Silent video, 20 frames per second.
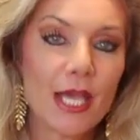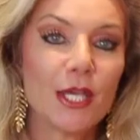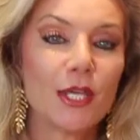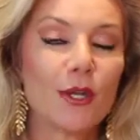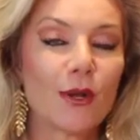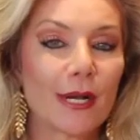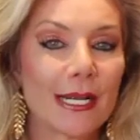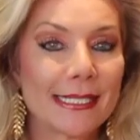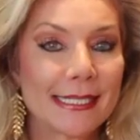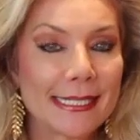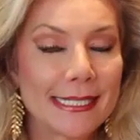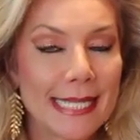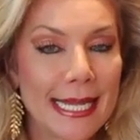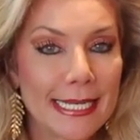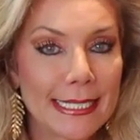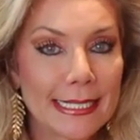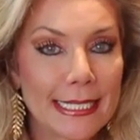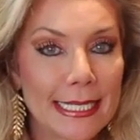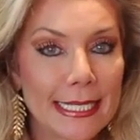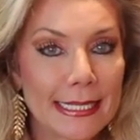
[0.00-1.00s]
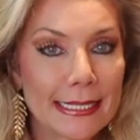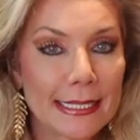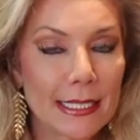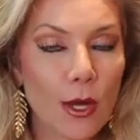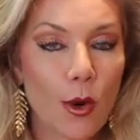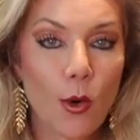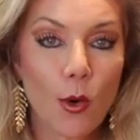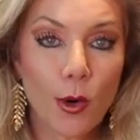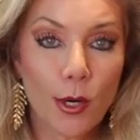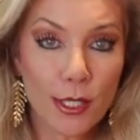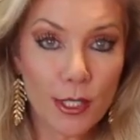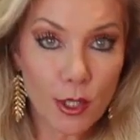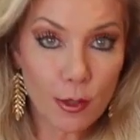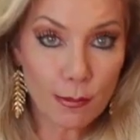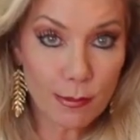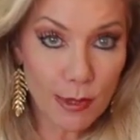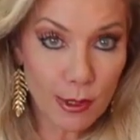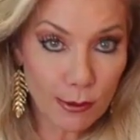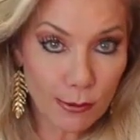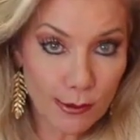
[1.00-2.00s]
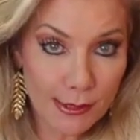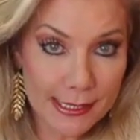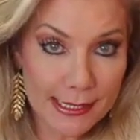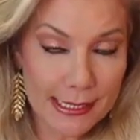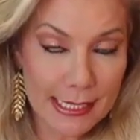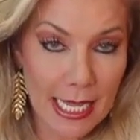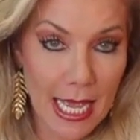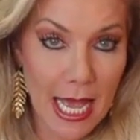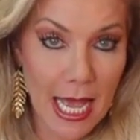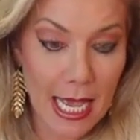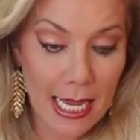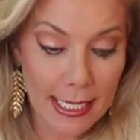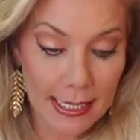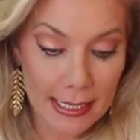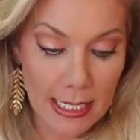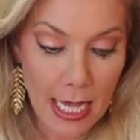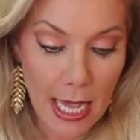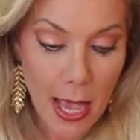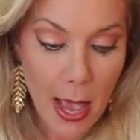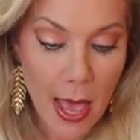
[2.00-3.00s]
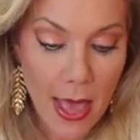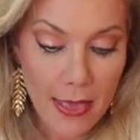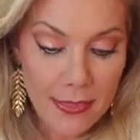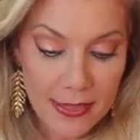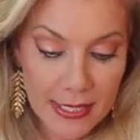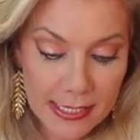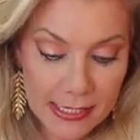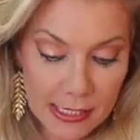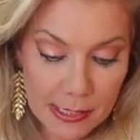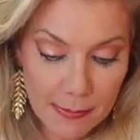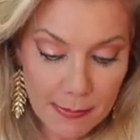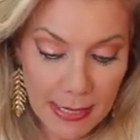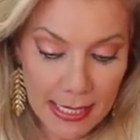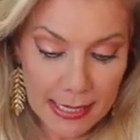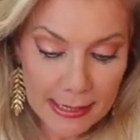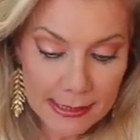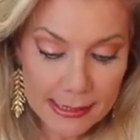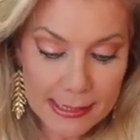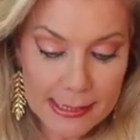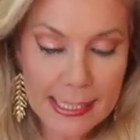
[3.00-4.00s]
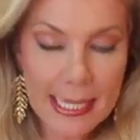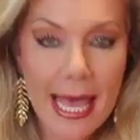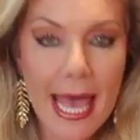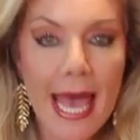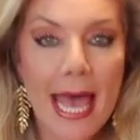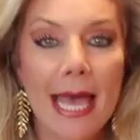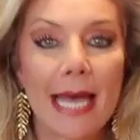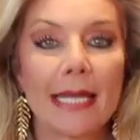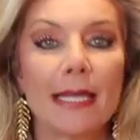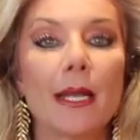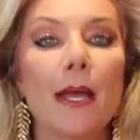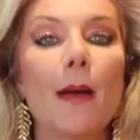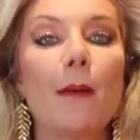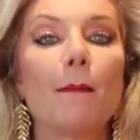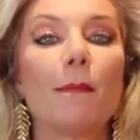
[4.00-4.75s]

your ascendant or your moon sign, this means that